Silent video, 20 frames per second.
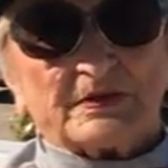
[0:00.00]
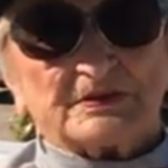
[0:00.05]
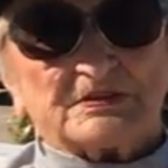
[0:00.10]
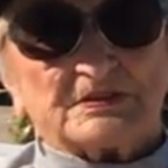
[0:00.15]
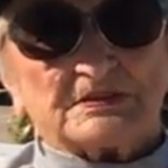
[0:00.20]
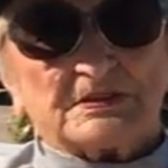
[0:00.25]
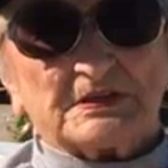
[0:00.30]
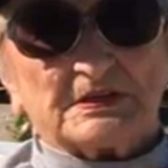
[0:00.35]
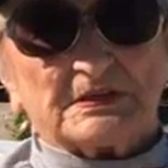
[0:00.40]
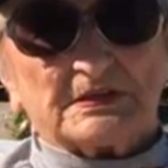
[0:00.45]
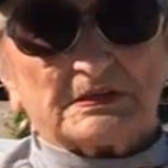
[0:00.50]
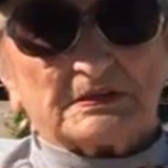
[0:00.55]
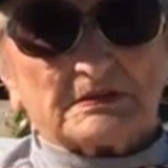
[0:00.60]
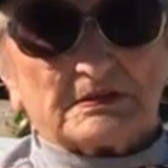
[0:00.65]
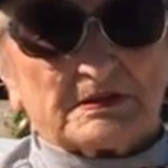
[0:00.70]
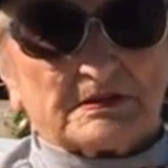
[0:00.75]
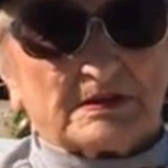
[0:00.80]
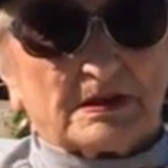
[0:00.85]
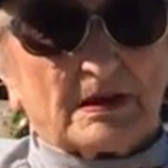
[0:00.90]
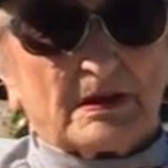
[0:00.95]
They'd sit at
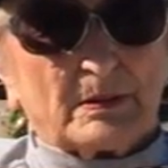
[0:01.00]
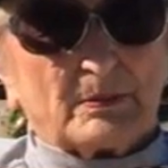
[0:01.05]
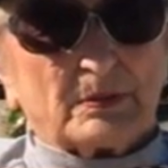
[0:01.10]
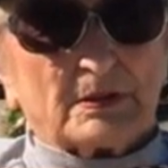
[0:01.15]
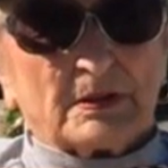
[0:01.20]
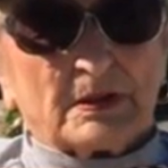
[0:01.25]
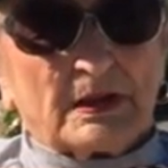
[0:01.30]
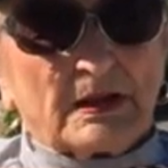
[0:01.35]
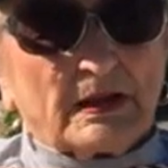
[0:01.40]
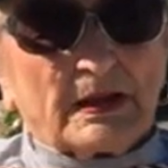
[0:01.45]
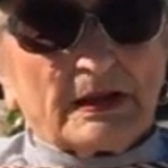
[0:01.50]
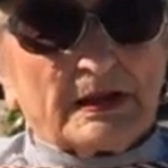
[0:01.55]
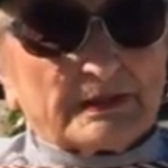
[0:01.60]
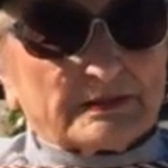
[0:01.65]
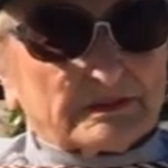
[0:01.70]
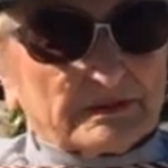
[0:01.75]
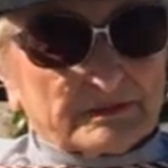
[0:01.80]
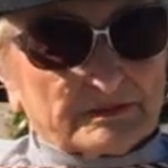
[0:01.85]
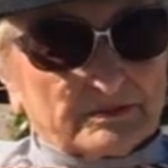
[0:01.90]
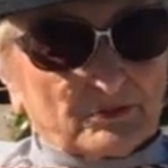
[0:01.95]
the table
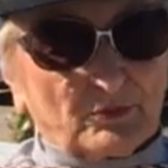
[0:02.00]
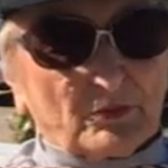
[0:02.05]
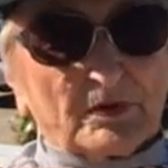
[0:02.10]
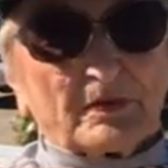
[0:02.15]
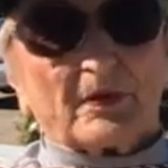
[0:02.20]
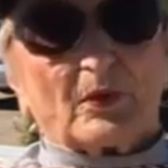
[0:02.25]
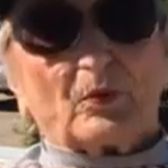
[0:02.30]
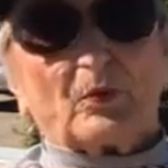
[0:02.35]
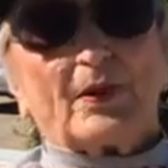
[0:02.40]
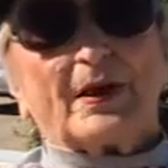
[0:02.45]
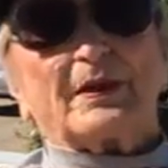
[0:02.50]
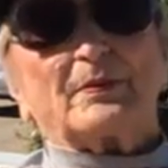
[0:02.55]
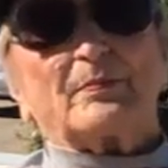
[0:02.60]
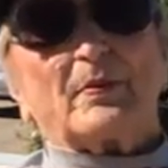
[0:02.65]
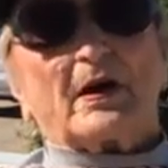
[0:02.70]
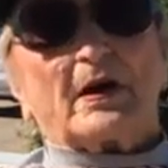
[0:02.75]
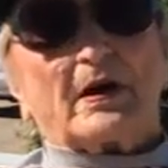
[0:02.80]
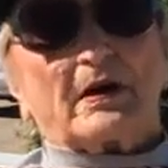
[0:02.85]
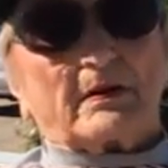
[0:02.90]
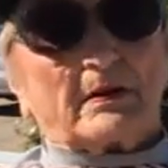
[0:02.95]
at a the, cocktail. The
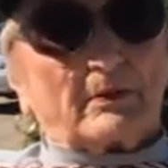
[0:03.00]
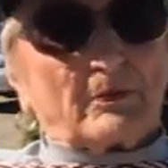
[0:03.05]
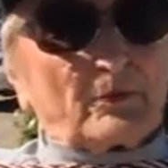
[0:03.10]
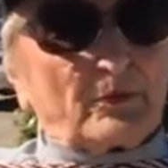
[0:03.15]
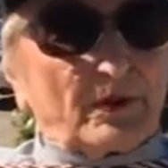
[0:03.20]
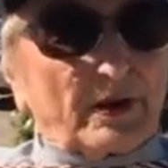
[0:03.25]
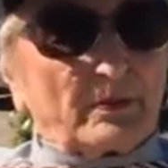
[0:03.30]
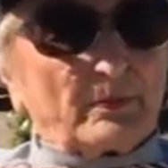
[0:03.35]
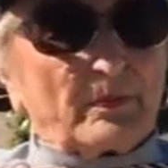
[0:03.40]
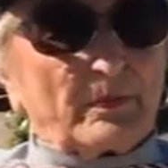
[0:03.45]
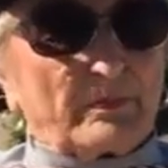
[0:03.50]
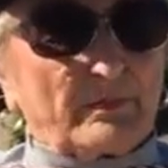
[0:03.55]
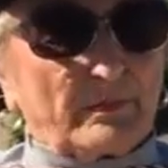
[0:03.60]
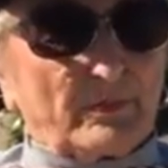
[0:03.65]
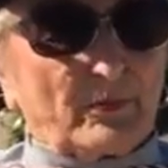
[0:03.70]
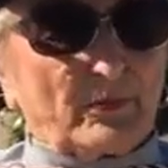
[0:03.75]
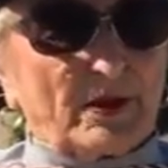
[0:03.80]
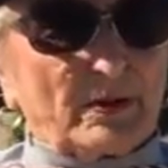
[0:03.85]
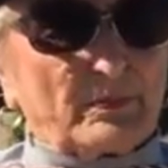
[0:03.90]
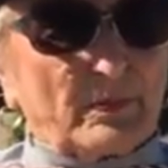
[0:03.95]
wing back, wing,
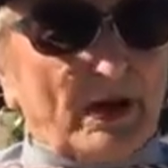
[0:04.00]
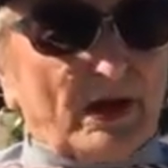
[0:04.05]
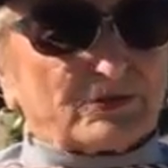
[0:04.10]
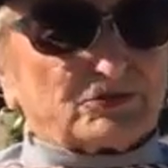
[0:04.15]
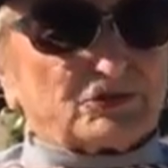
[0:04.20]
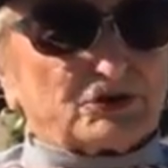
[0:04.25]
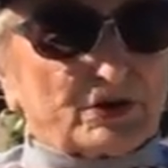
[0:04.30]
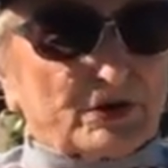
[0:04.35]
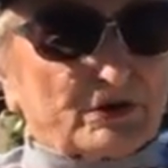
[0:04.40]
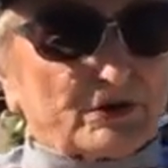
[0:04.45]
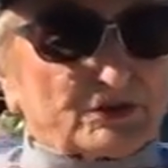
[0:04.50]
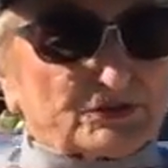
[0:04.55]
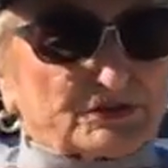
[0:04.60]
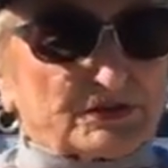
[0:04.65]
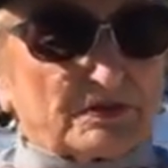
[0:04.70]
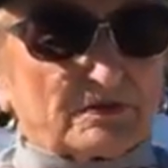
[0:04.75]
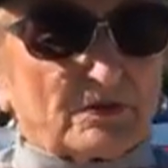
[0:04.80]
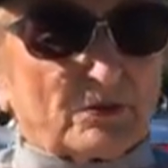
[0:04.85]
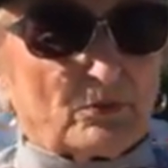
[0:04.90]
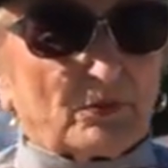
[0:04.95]
wing back
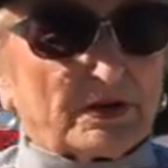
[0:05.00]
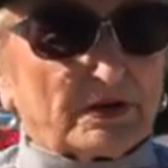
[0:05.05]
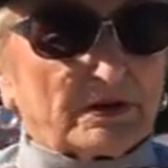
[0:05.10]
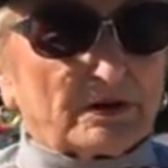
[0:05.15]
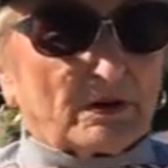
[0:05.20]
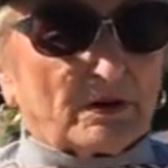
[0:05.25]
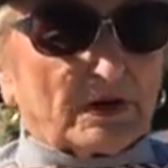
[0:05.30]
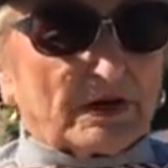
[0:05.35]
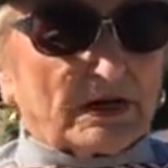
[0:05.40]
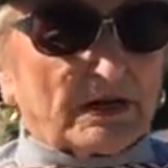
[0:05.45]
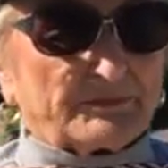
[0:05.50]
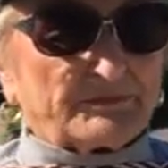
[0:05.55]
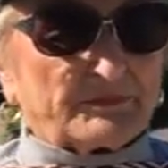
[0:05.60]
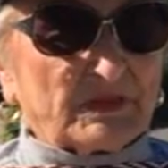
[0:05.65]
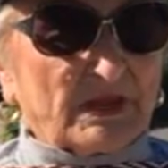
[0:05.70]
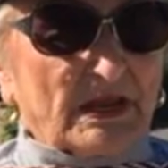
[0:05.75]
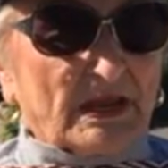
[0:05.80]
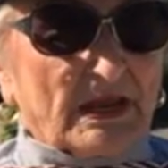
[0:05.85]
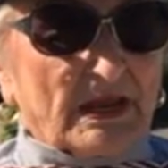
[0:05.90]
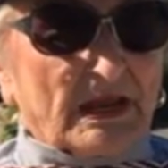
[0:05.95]
chairs in the window, and
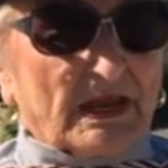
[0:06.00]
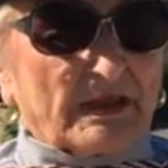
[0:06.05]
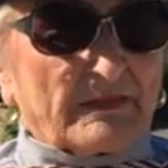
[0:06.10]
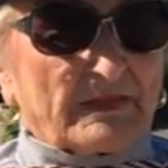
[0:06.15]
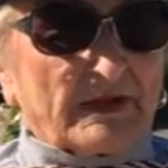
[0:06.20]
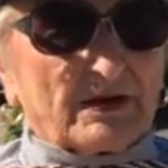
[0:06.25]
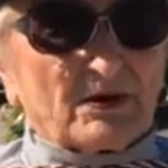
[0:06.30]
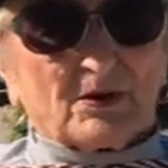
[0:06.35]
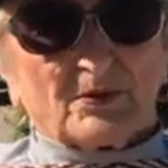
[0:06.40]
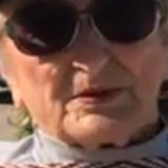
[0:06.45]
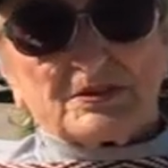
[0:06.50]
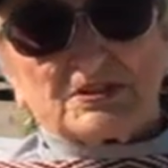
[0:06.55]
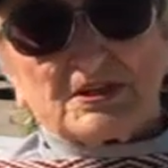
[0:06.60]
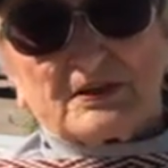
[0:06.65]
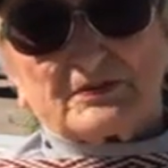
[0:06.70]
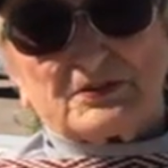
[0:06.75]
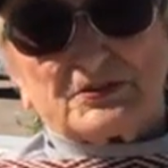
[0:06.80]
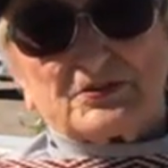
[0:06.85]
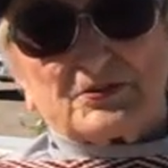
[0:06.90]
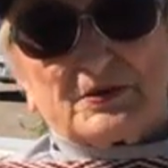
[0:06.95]
they'd always
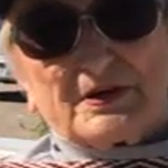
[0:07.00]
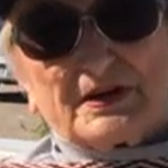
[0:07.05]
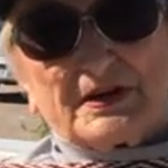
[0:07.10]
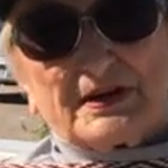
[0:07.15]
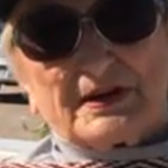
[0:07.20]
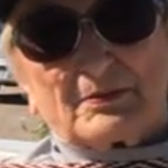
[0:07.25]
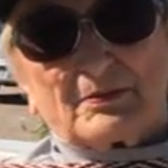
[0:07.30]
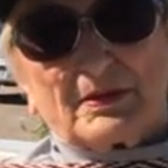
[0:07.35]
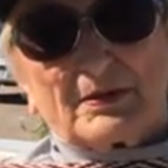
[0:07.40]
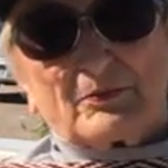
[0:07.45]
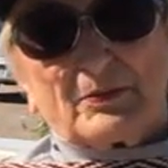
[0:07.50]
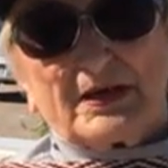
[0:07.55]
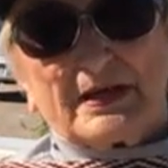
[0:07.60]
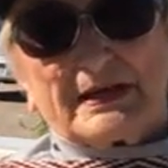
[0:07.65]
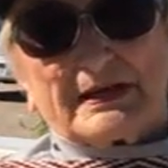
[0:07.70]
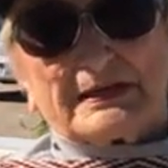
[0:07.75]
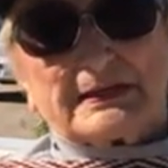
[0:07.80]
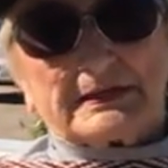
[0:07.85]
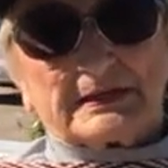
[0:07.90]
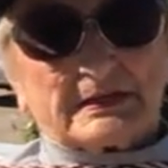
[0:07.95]
have a drink. And then we
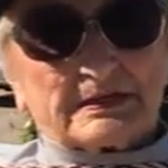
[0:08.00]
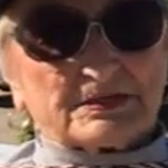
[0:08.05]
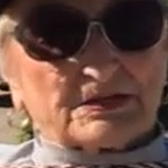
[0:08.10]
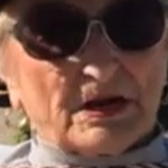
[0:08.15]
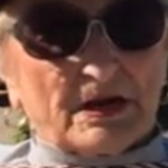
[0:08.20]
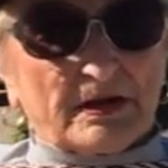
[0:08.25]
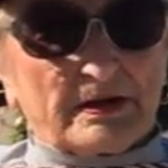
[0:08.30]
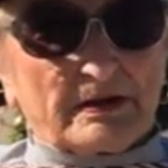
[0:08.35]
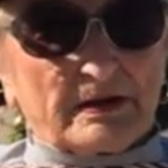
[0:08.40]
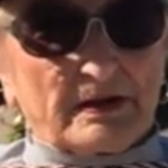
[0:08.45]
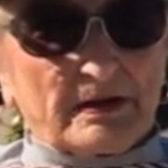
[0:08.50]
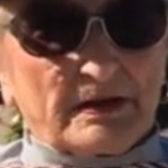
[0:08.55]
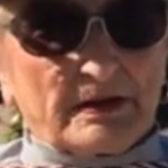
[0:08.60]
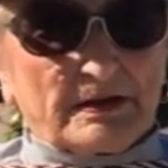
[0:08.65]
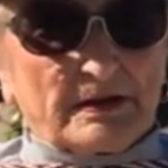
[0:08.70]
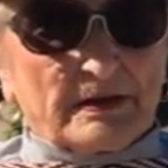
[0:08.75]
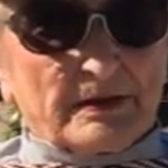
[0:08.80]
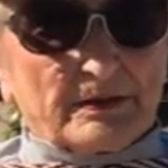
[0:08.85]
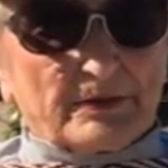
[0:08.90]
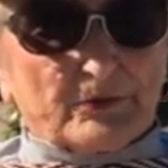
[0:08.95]
had little tiny
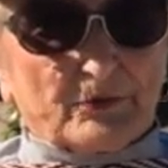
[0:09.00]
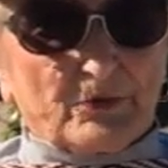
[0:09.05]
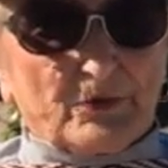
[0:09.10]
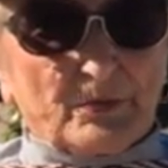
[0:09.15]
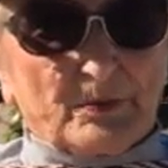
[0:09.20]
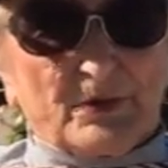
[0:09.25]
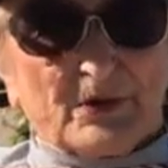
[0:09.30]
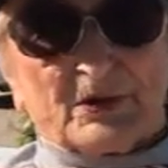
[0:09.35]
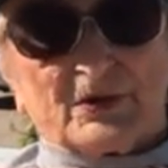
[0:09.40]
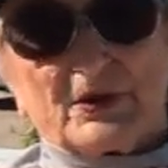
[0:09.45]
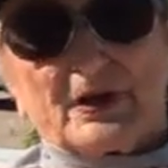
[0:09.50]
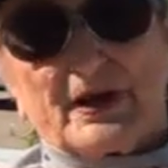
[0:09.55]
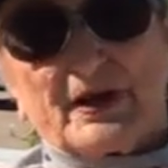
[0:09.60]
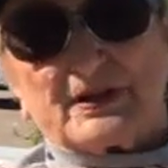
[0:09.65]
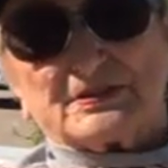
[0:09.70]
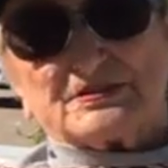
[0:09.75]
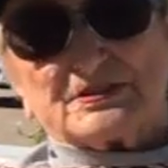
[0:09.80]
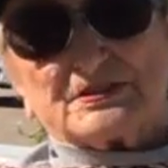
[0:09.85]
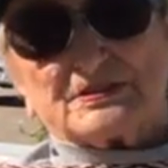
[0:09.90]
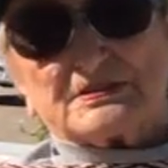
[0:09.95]
root beer
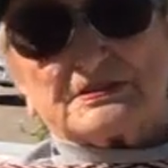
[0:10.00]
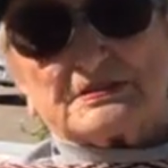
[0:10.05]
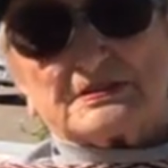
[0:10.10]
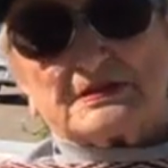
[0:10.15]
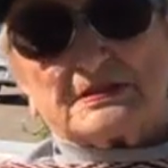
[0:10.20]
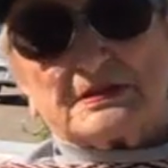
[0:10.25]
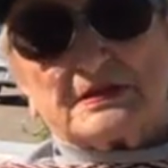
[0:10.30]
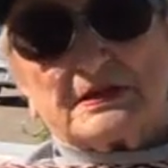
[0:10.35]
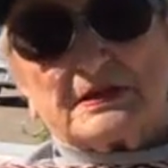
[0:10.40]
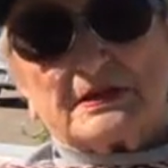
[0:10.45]
glasses.